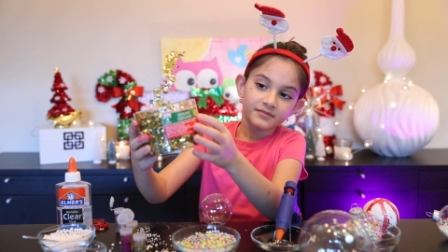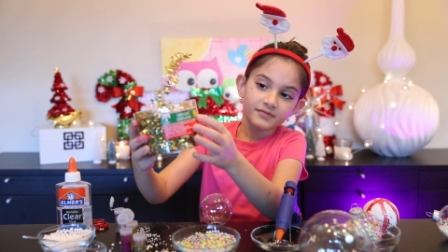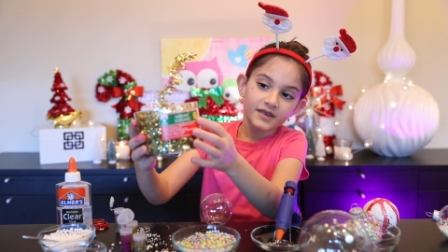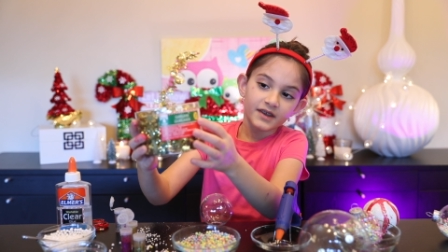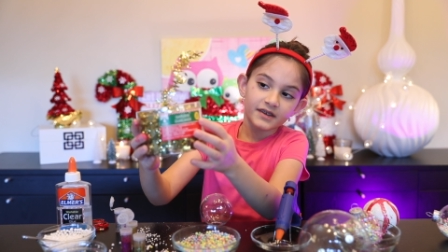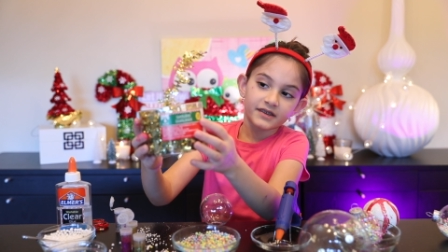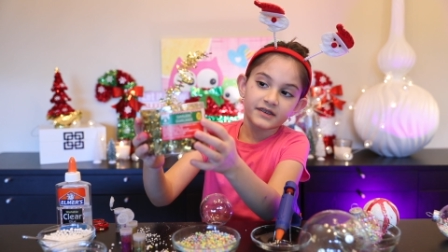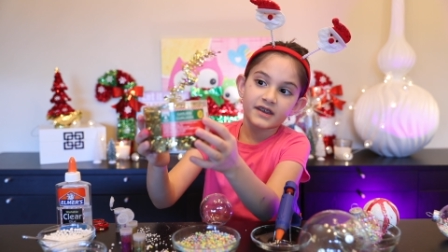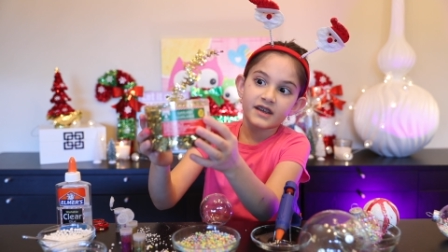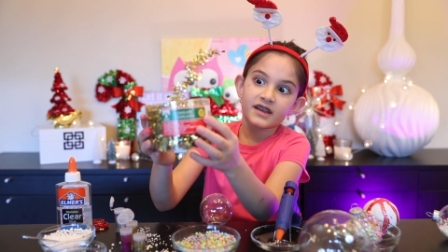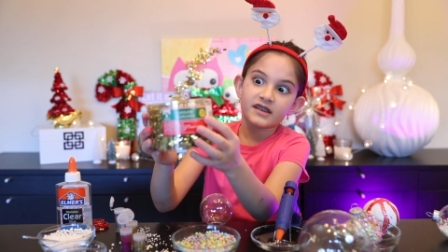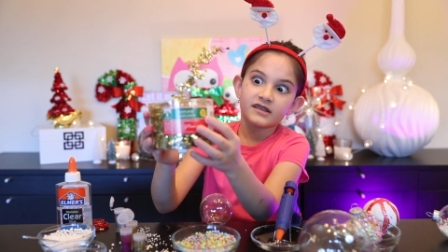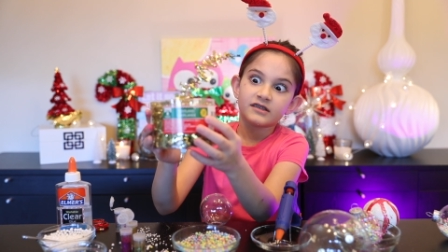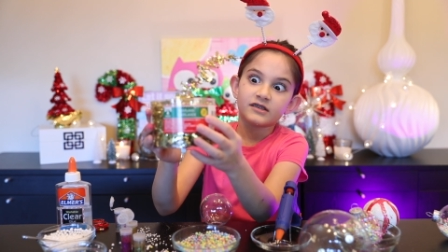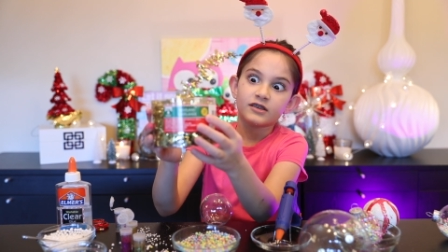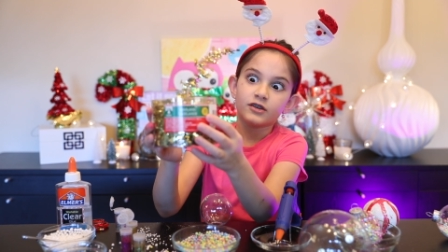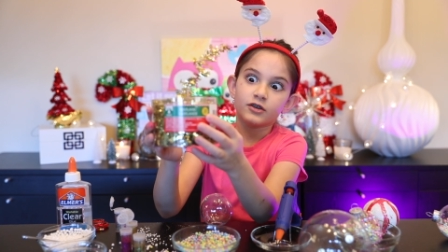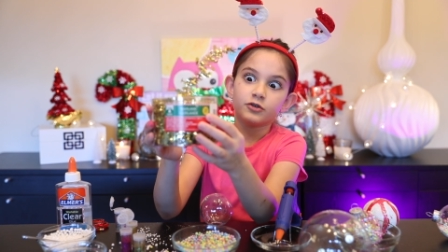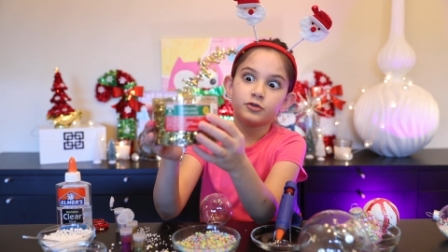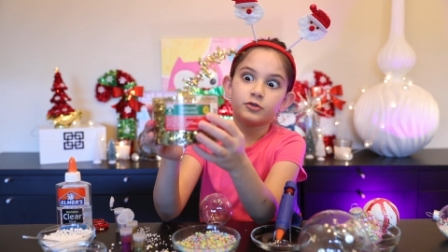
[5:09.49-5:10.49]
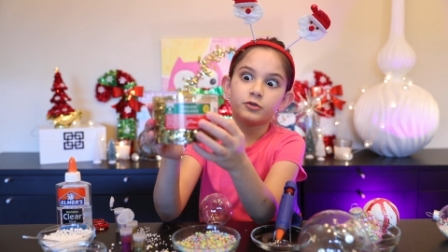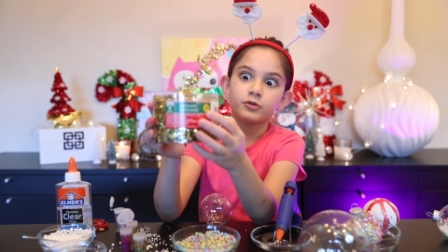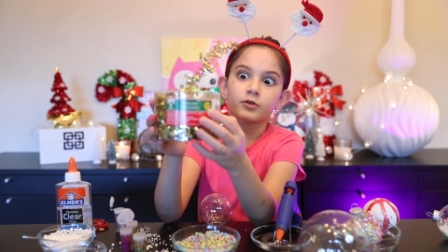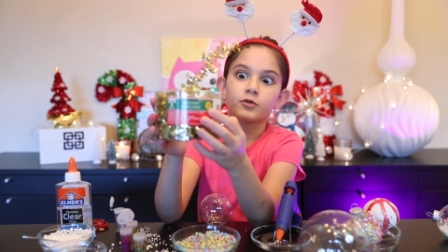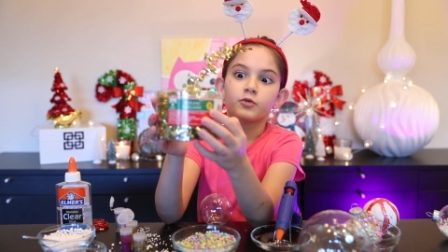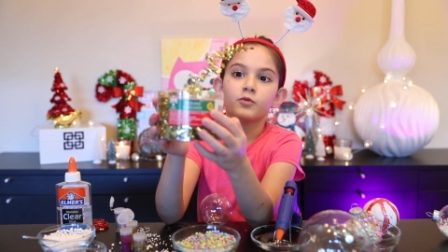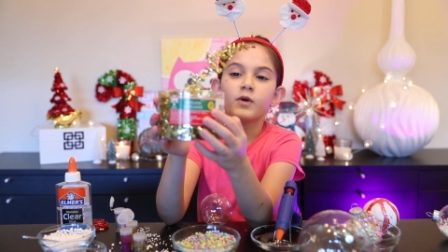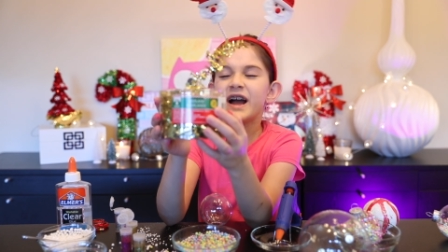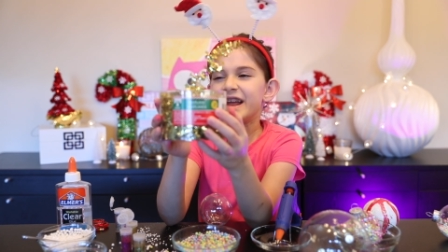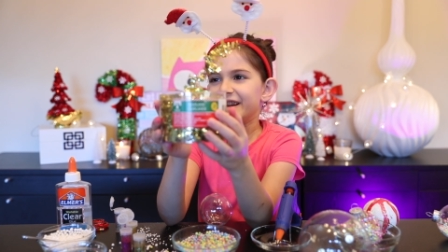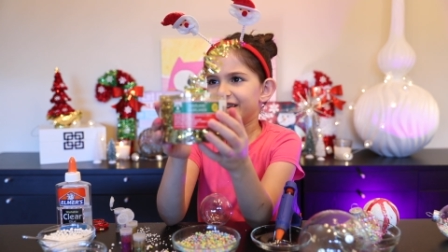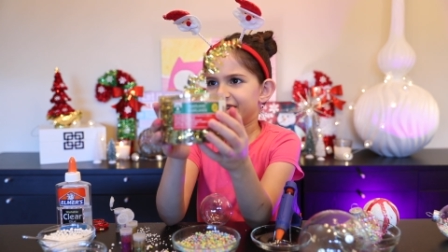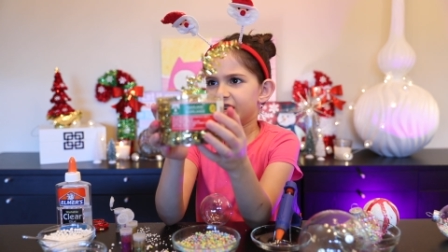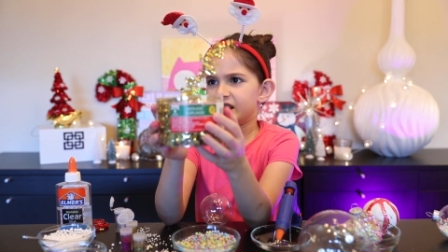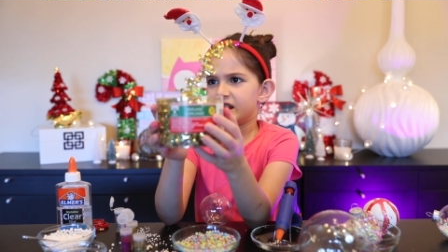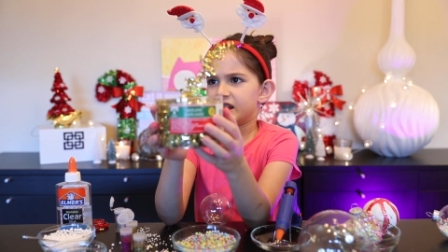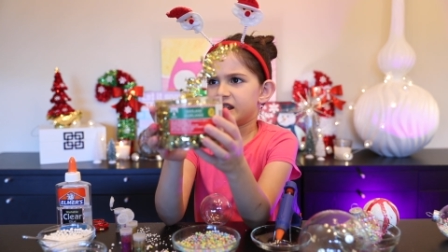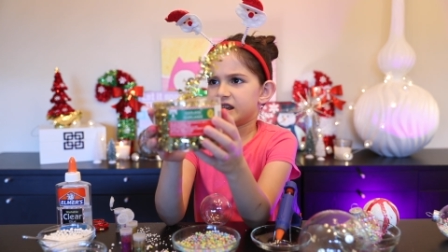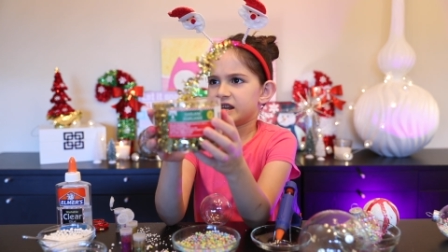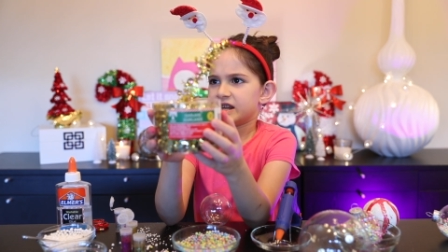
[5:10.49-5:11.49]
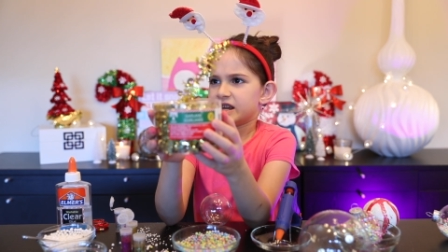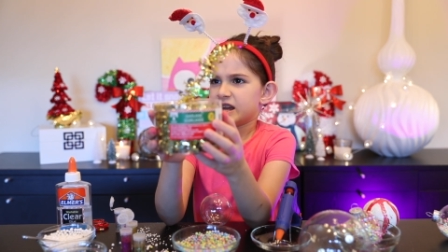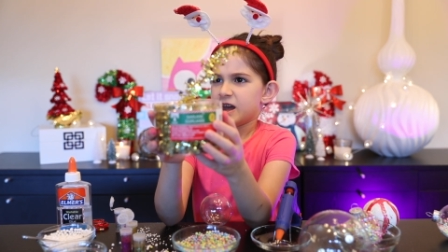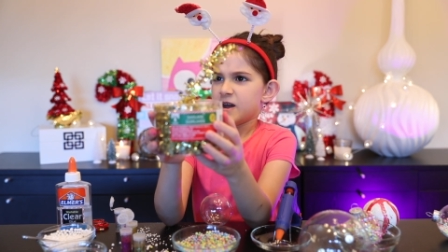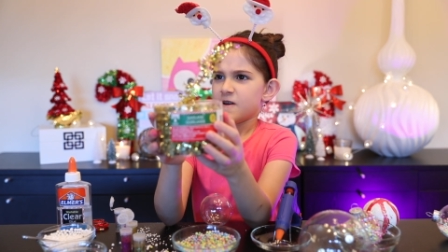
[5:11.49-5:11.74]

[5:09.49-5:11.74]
it says 20 feet